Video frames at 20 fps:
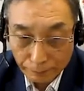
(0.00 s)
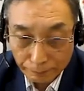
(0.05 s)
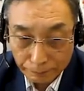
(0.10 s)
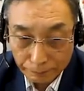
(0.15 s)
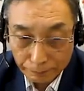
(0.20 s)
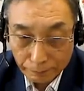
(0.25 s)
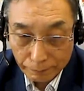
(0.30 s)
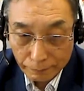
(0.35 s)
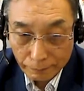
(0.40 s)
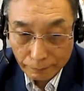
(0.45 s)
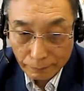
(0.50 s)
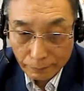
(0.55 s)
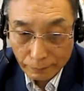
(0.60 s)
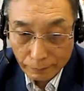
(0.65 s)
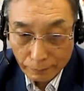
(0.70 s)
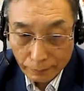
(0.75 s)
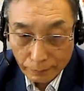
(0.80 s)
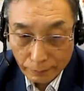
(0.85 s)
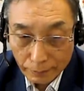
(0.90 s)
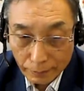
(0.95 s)

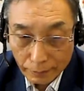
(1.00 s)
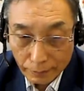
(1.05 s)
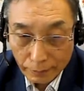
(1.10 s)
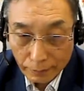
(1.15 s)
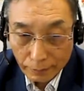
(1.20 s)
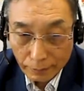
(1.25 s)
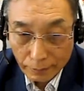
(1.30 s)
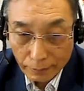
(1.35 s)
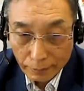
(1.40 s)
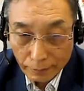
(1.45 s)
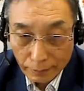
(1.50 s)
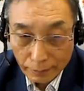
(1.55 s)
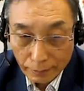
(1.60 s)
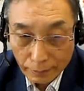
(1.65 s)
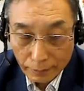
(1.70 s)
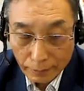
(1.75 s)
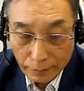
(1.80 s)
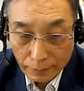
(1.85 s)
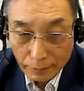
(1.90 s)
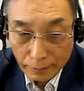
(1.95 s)
because um,
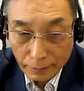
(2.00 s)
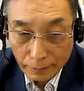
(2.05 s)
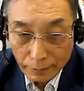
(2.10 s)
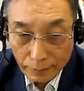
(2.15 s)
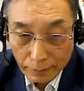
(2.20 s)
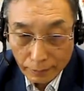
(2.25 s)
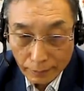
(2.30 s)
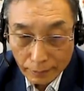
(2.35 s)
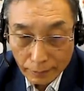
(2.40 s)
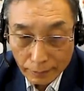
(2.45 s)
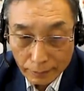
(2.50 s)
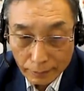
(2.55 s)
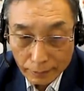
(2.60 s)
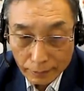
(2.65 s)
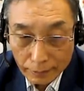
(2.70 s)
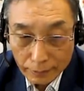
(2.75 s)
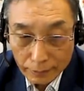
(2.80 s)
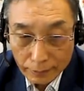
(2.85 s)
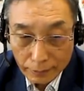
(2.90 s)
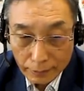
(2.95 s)
we introduced
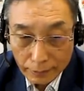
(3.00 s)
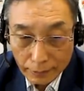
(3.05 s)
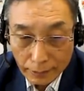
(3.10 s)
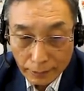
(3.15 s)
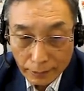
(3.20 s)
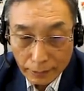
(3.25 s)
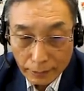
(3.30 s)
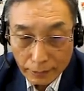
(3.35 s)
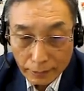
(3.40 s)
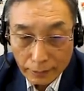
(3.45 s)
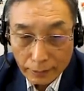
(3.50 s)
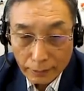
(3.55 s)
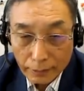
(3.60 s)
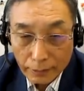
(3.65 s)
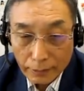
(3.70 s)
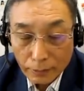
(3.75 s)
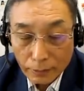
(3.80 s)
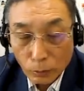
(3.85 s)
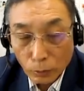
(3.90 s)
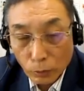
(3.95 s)
in such a way, I
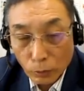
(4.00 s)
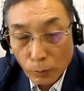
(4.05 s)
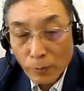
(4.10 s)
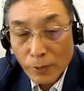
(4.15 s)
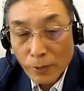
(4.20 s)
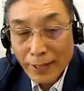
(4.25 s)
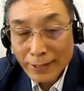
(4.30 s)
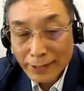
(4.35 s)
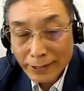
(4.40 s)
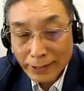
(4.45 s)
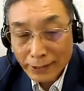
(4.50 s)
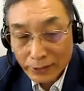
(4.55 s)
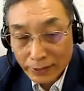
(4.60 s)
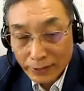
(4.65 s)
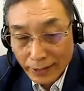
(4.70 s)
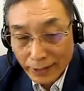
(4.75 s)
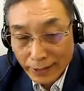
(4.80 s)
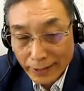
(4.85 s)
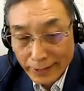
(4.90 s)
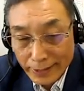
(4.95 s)
think it was well
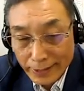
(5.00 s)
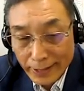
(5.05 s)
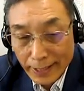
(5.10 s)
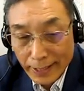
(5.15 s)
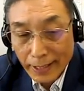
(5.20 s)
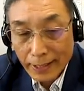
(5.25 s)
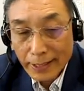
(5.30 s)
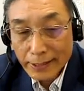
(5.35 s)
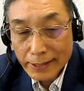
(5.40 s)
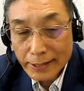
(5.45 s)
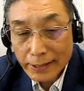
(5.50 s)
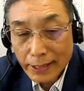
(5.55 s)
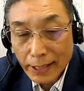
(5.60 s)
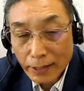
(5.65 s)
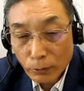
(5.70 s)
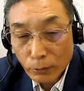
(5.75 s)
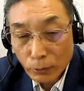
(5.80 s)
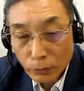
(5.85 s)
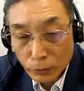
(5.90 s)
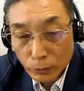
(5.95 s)
accepted in the
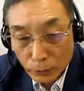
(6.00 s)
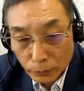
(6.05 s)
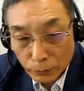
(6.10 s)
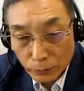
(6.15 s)
beginning.